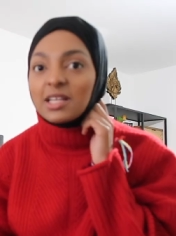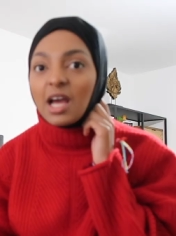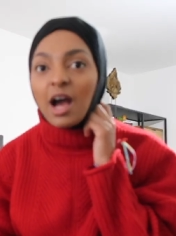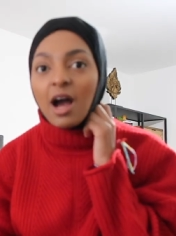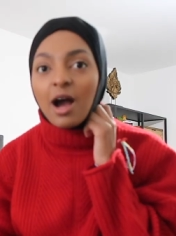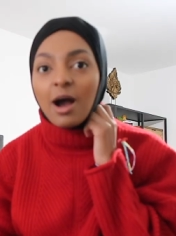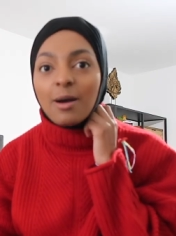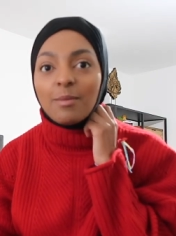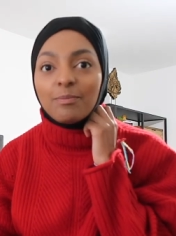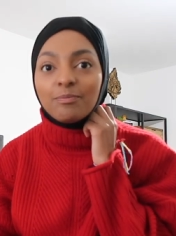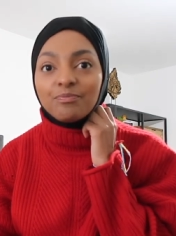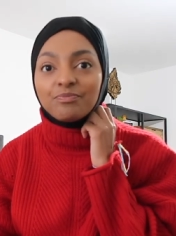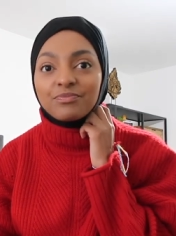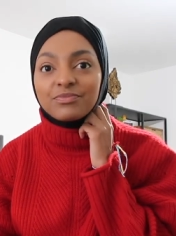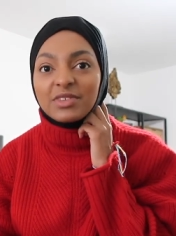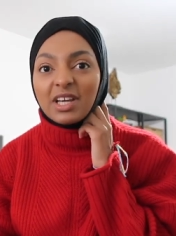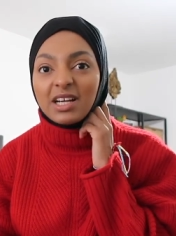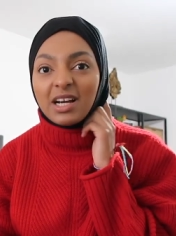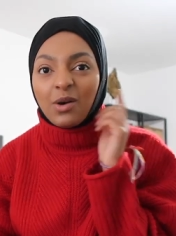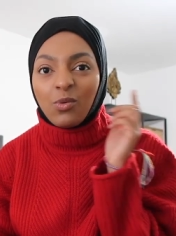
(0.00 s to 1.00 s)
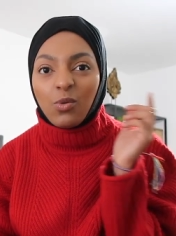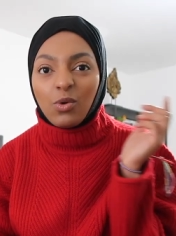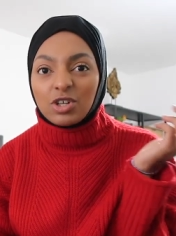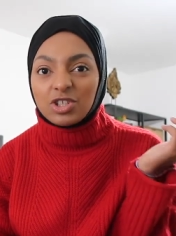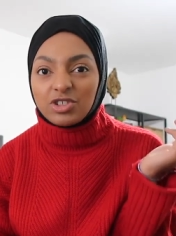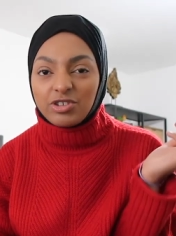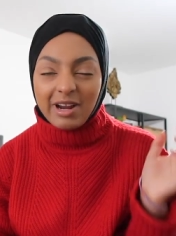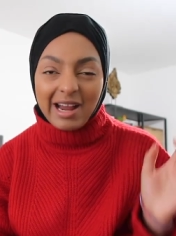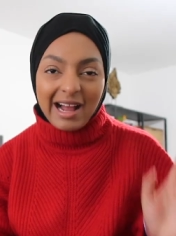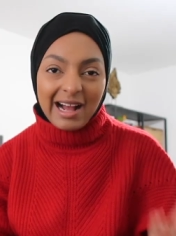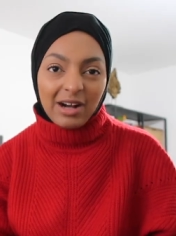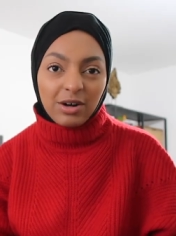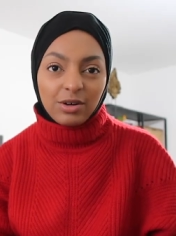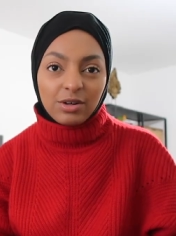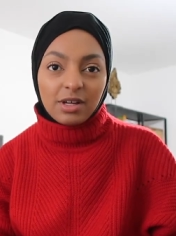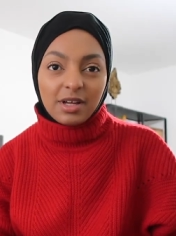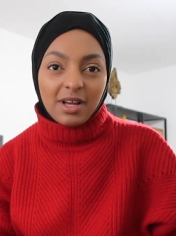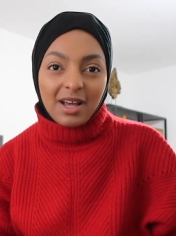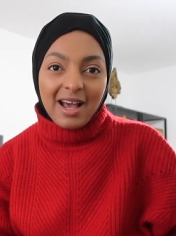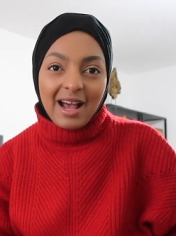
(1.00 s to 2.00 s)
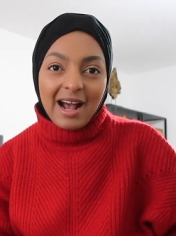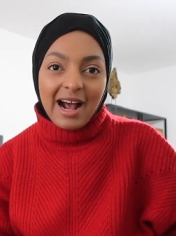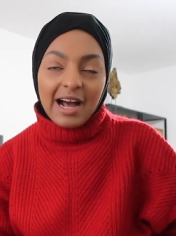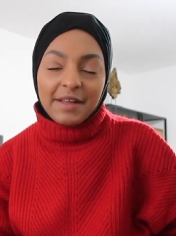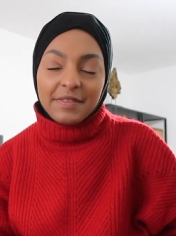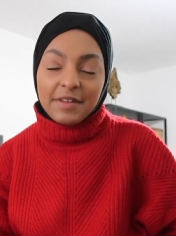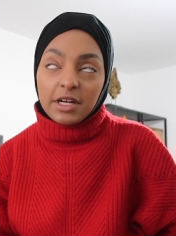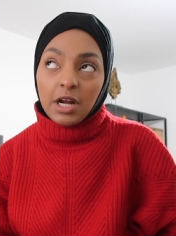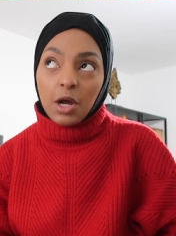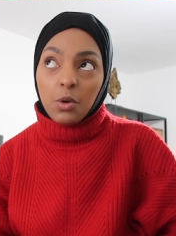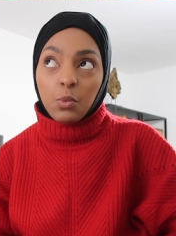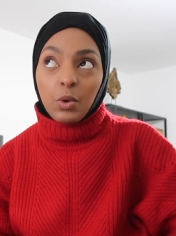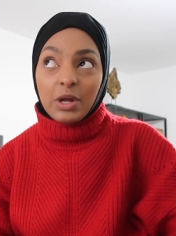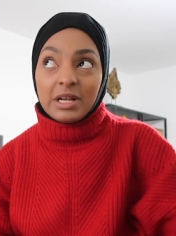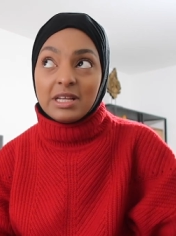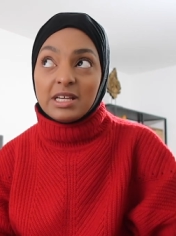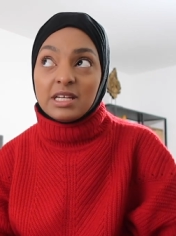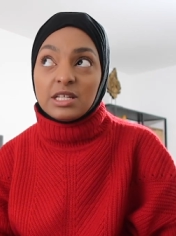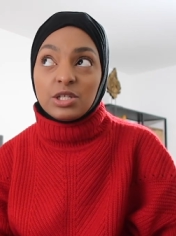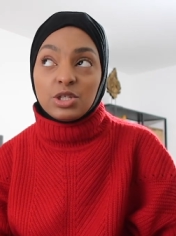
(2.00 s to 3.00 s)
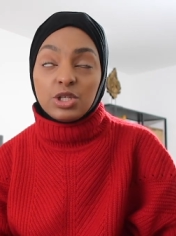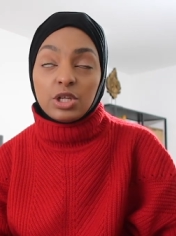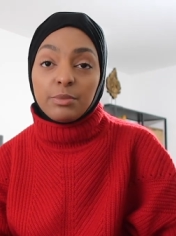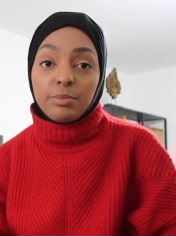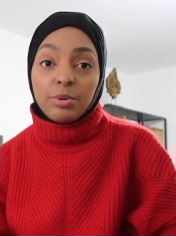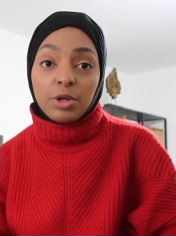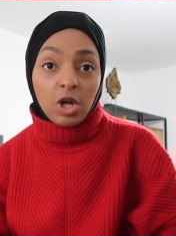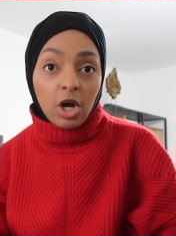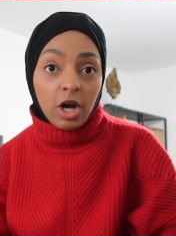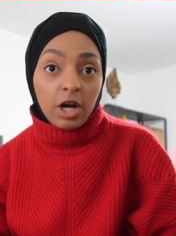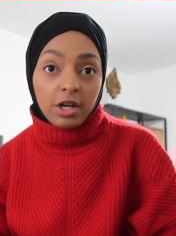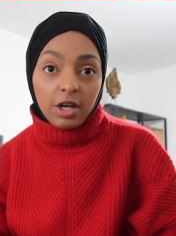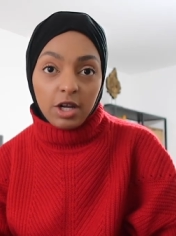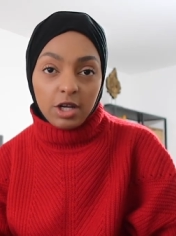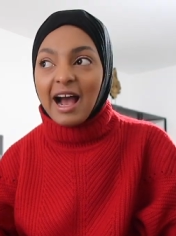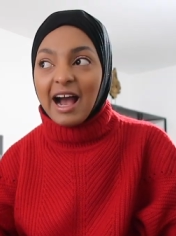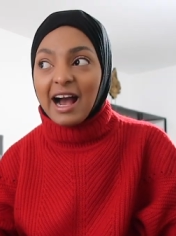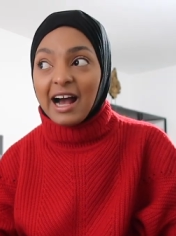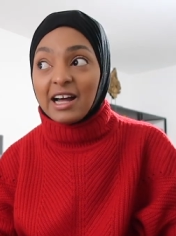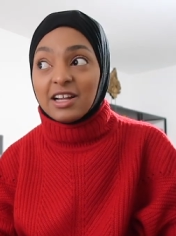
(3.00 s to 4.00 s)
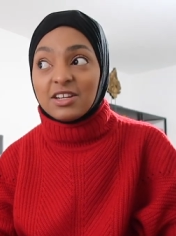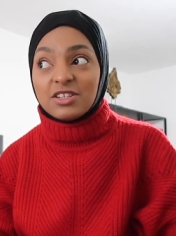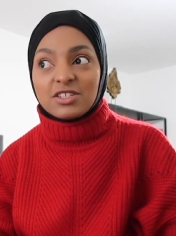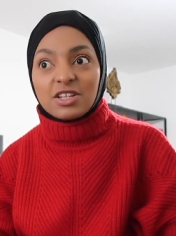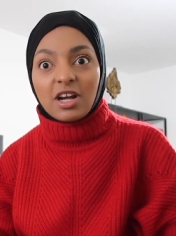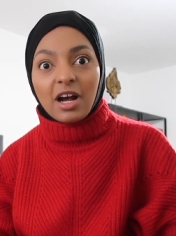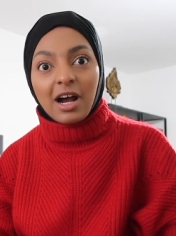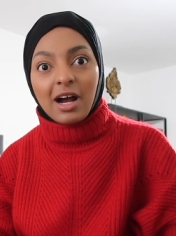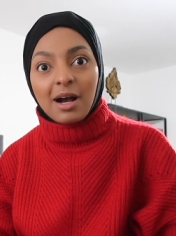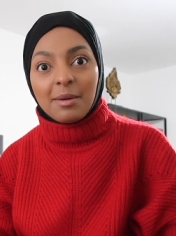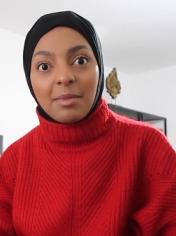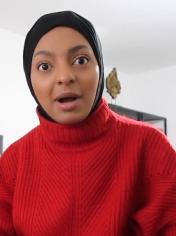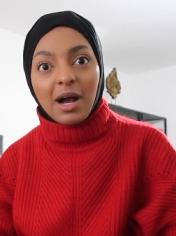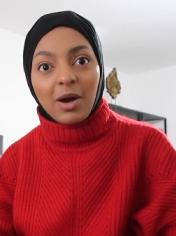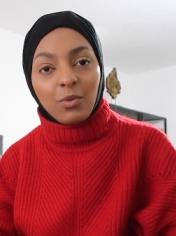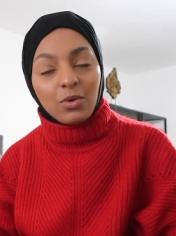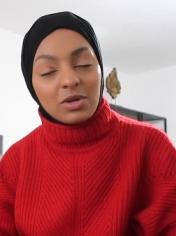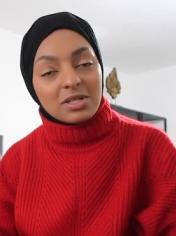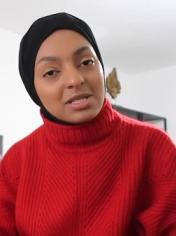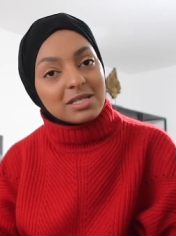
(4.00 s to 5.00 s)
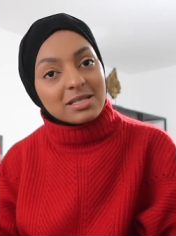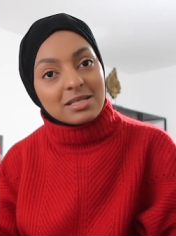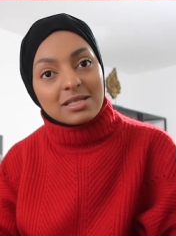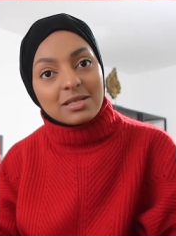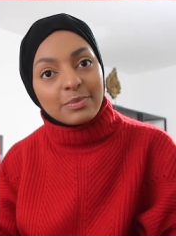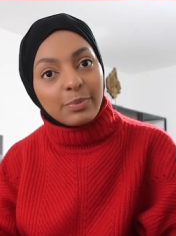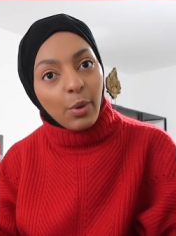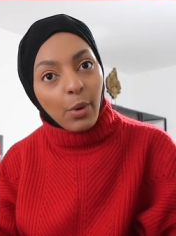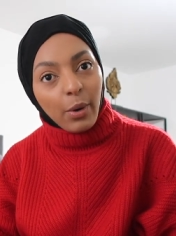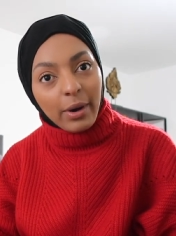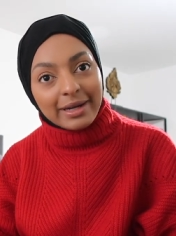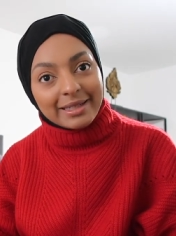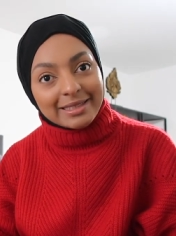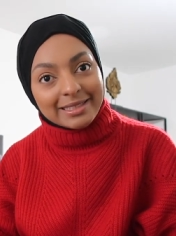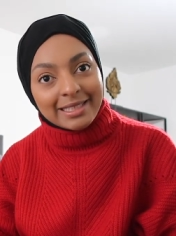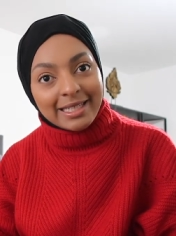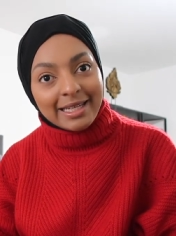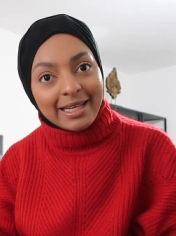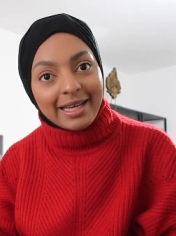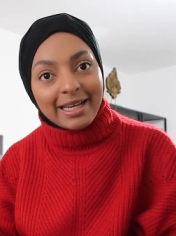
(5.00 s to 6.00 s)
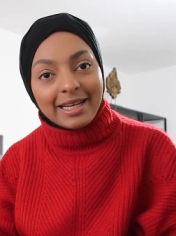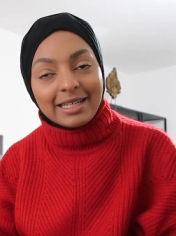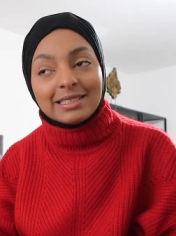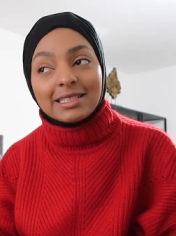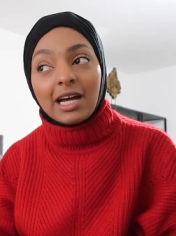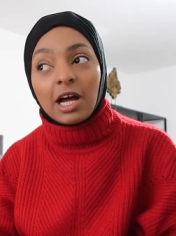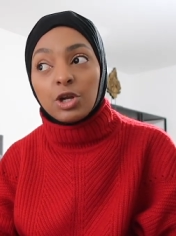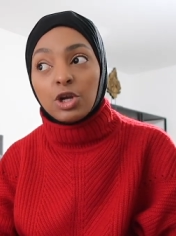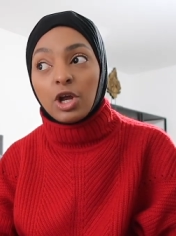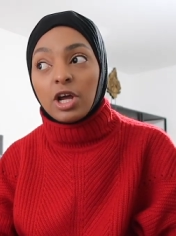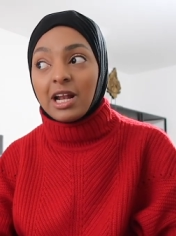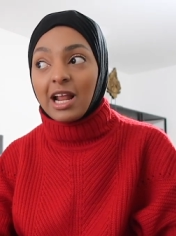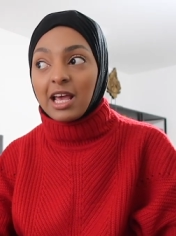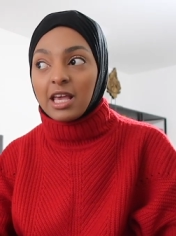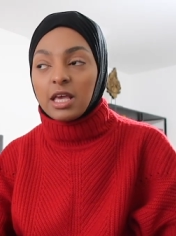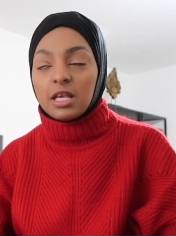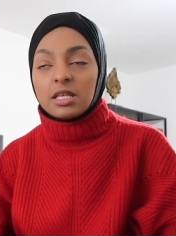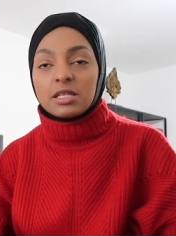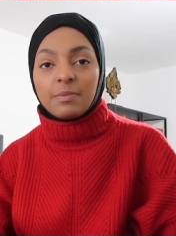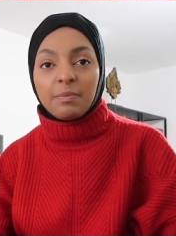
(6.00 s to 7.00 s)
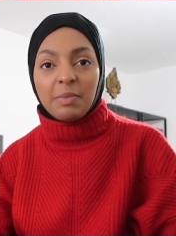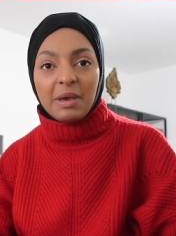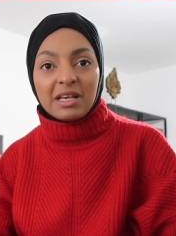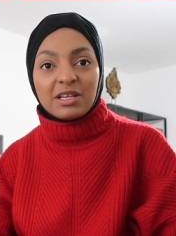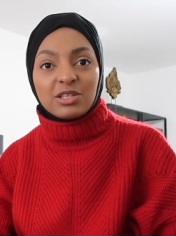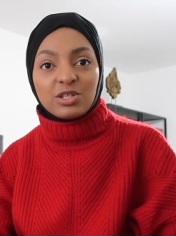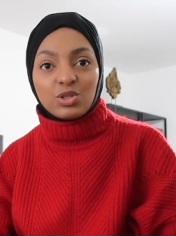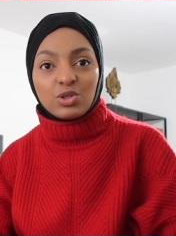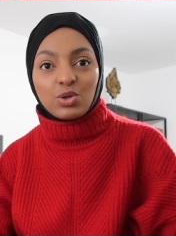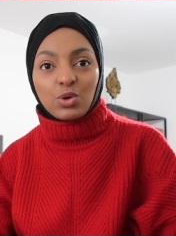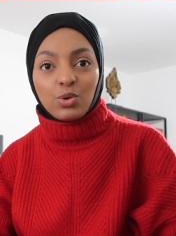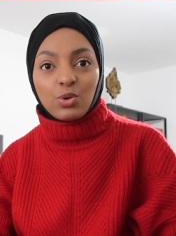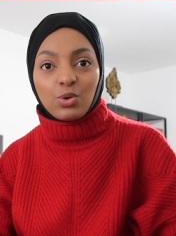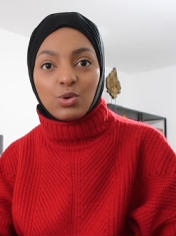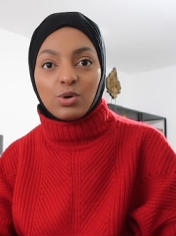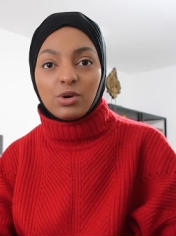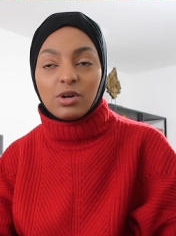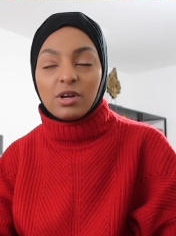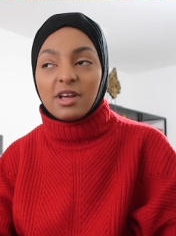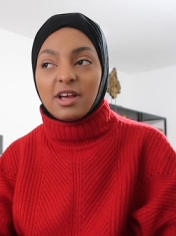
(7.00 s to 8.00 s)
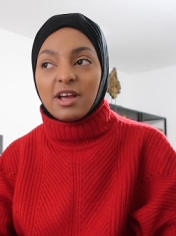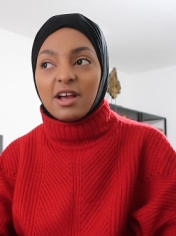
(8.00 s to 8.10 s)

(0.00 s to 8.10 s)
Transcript: Um, I walked straight out, and then I went into Barnardo's, and um, I wasn't disappointed. And like, it's a big store.